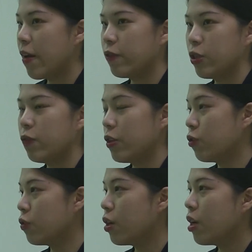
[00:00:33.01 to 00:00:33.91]
I've just
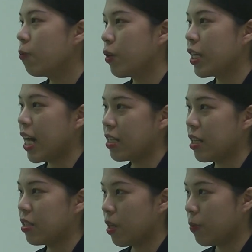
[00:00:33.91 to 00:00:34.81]
finished working as
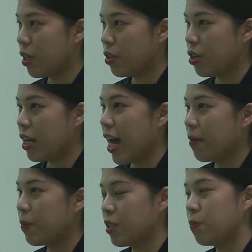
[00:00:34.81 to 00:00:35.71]
a summer intern
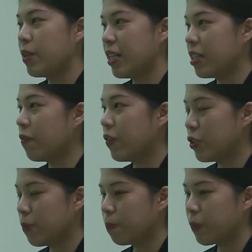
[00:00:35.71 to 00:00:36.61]
at Business Planning Division.